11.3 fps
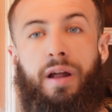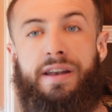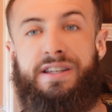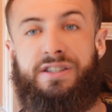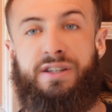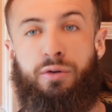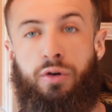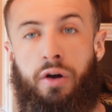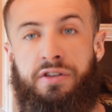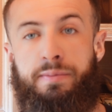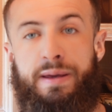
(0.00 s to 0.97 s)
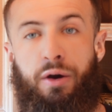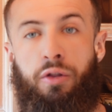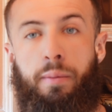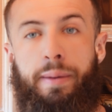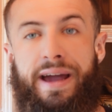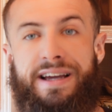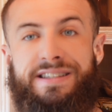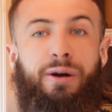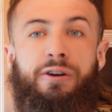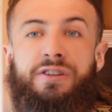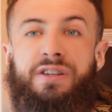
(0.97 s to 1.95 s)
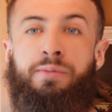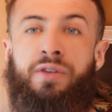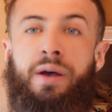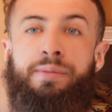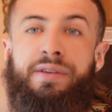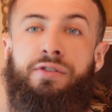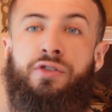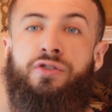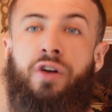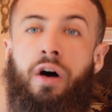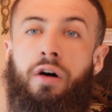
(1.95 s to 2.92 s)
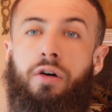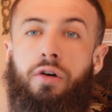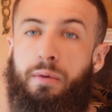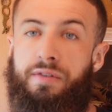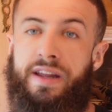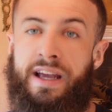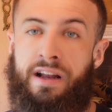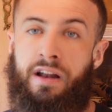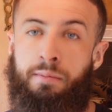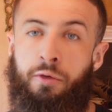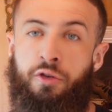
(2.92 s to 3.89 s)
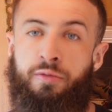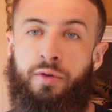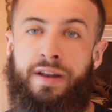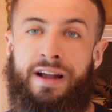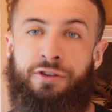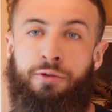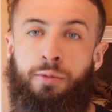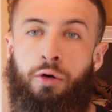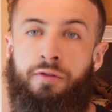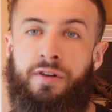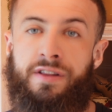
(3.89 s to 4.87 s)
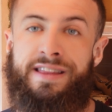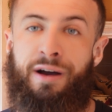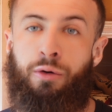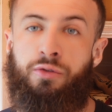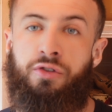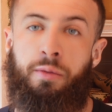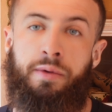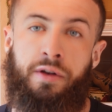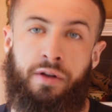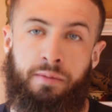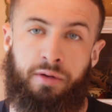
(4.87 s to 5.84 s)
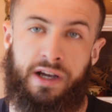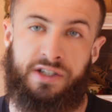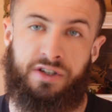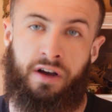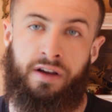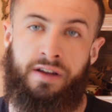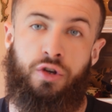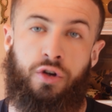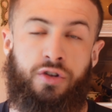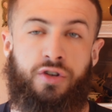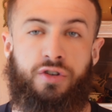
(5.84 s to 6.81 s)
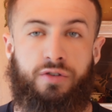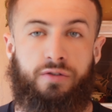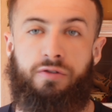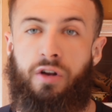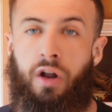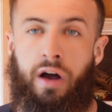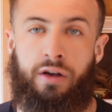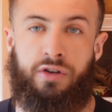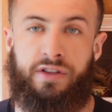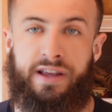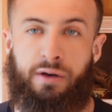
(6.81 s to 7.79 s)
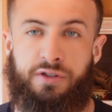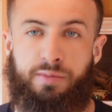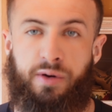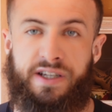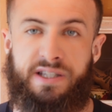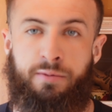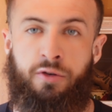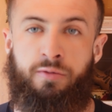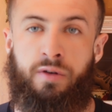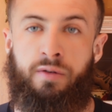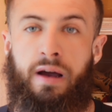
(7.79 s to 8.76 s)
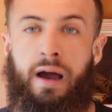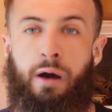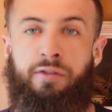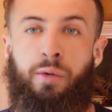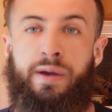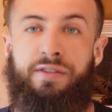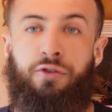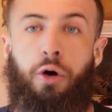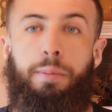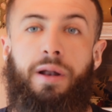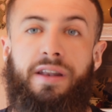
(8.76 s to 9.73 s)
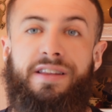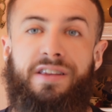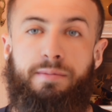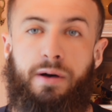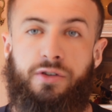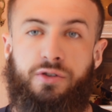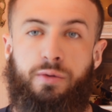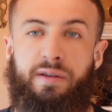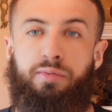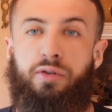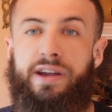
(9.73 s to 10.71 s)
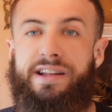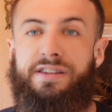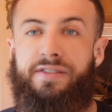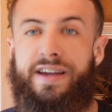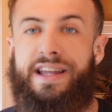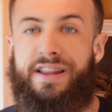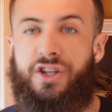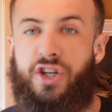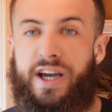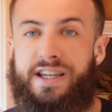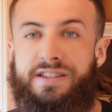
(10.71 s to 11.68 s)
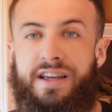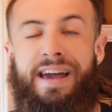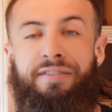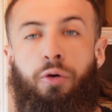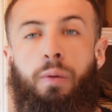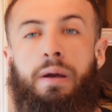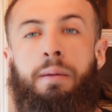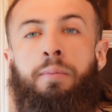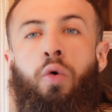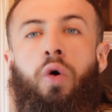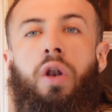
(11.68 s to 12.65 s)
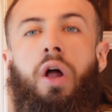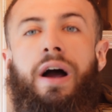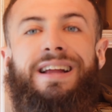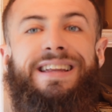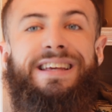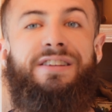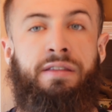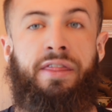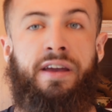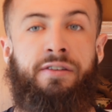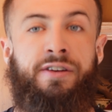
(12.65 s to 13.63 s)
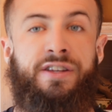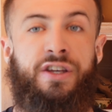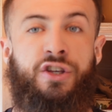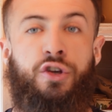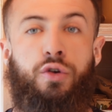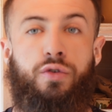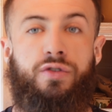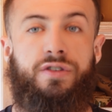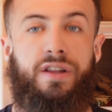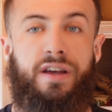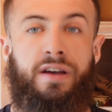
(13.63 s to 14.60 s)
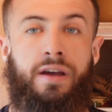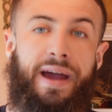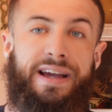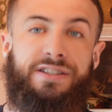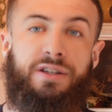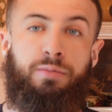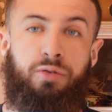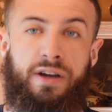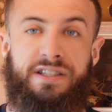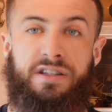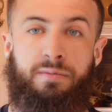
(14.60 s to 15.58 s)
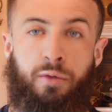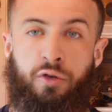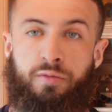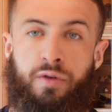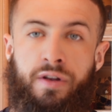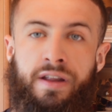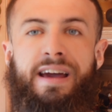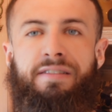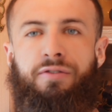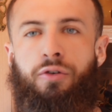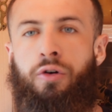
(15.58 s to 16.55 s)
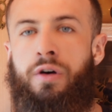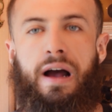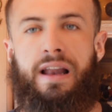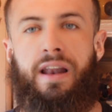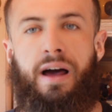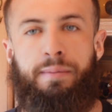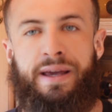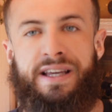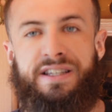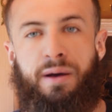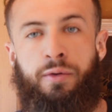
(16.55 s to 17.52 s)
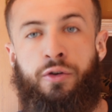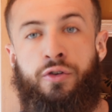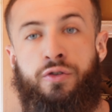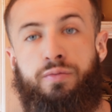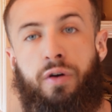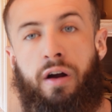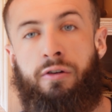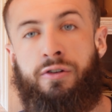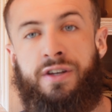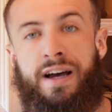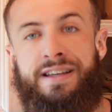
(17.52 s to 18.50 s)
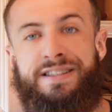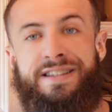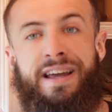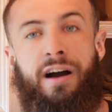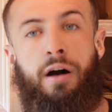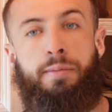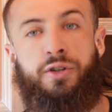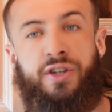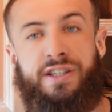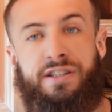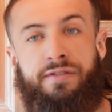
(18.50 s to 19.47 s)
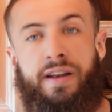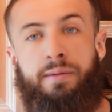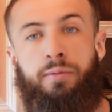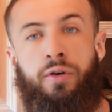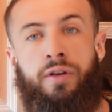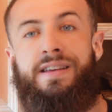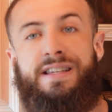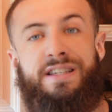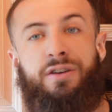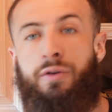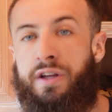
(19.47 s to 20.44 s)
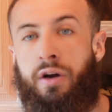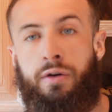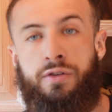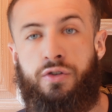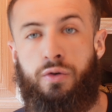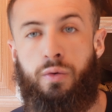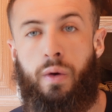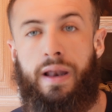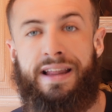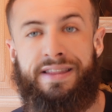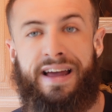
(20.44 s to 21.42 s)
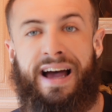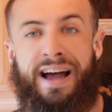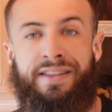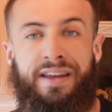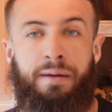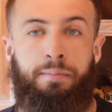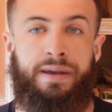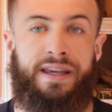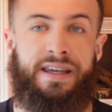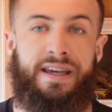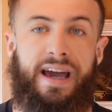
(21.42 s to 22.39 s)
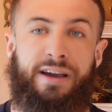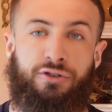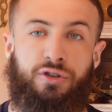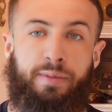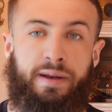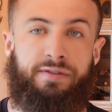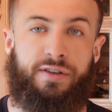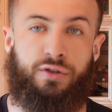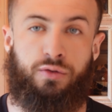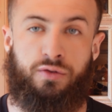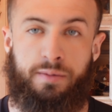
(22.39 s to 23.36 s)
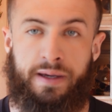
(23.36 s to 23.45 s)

blood is still going to be on the pecs. Whereas sometimes if you start with an incline movement and you're more of a delt dominant presser, you can just rely on your delts to press the movement. However, we've got blood into the muscle, we've pre-activated the chest, therefore we are more likely in theory to use the pecs to press the movement. Therefore, like me, someone who's prioritizing their upper chest development, this is only going to lend a hand and be extra beneficial to